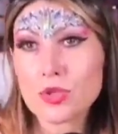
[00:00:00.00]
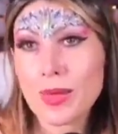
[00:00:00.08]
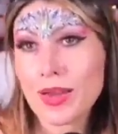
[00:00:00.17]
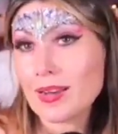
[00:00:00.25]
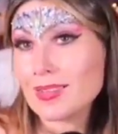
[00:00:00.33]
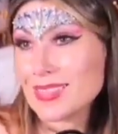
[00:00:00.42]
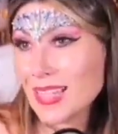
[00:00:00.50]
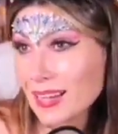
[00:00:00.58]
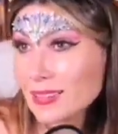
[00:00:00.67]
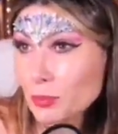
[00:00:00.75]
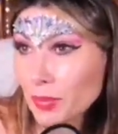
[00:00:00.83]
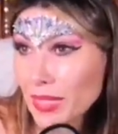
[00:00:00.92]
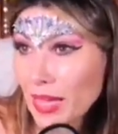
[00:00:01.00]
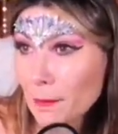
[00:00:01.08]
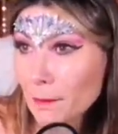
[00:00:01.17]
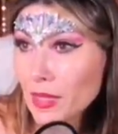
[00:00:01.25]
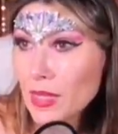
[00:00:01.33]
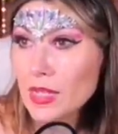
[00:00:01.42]
to bed at 10
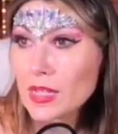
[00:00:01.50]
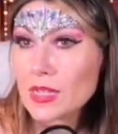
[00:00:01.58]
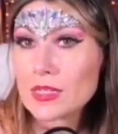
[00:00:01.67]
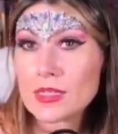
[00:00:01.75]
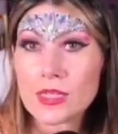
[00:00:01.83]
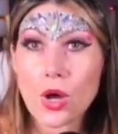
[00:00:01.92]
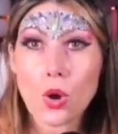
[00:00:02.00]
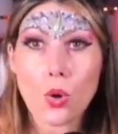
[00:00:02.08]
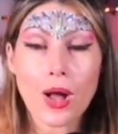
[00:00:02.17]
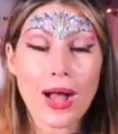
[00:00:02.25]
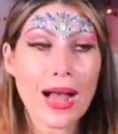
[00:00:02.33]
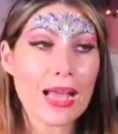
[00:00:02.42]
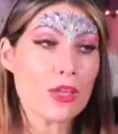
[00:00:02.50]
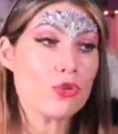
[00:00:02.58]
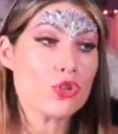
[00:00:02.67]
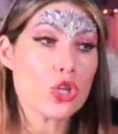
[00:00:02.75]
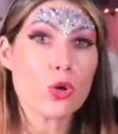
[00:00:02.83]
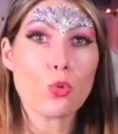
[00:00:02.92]
p.m. So I
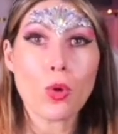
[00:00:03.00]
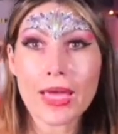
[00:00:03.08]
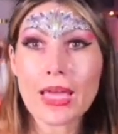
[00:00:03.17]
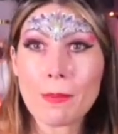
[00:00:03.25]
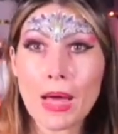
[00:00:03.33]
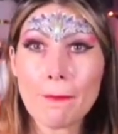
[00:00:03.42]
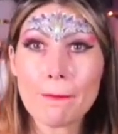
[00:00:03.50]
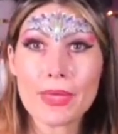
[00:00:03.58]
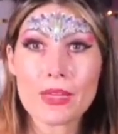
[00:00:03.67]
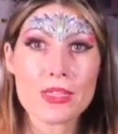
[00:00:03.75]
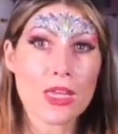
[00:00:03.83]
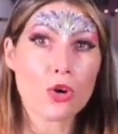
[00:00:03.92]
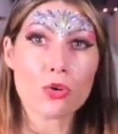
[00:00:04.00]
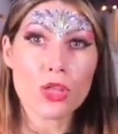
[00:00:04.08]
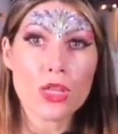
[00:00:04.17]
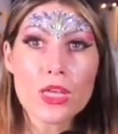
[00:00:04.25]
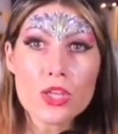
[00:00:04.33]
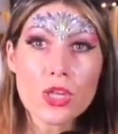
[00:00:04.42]
usually wake him up because I go to the
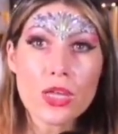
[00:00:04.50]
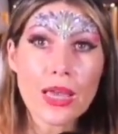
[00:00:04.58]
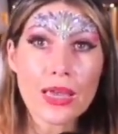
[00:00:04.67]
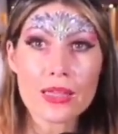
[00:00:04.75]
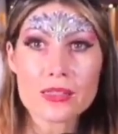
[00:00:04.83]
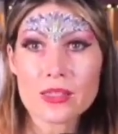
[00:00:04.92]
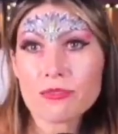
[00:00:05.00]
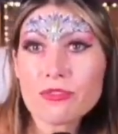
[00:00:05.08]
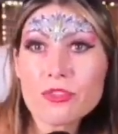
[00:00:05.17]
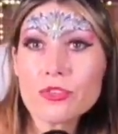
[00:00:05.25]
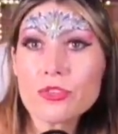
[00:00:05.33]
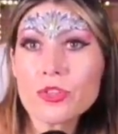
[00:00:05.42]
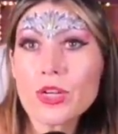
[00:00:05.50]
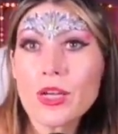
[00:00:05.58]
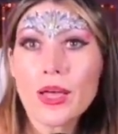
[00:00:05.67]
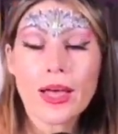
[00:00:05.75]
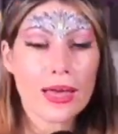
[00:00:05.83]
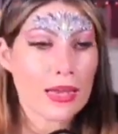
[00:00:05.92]
kitchen, I get some food,
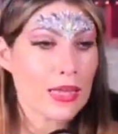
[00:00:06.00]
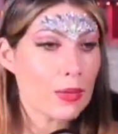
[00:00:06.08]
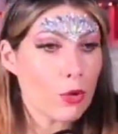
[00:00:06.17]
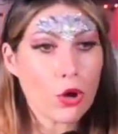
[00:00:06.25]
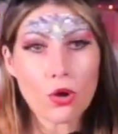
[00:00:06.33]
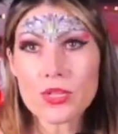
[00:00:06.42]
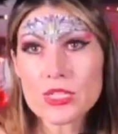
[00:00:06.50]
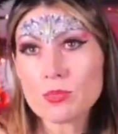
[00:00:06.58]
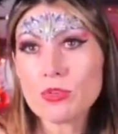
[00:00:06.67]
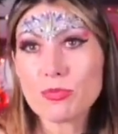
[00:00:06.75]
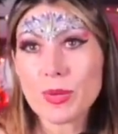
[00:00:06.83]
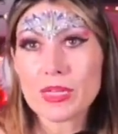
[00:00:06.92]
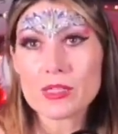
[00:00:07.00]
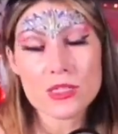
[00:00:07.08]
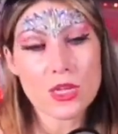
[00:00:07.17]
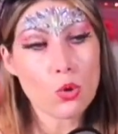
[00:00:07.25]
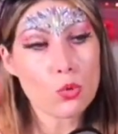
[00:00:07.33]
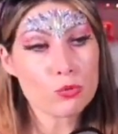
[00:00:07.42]
and I keep all this movement.
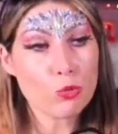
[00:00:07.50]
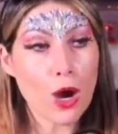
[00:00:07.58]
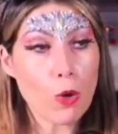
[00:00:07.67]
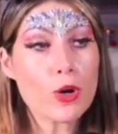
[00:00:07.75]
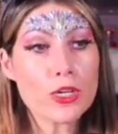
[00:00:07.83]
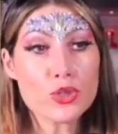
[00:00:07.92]
So what we're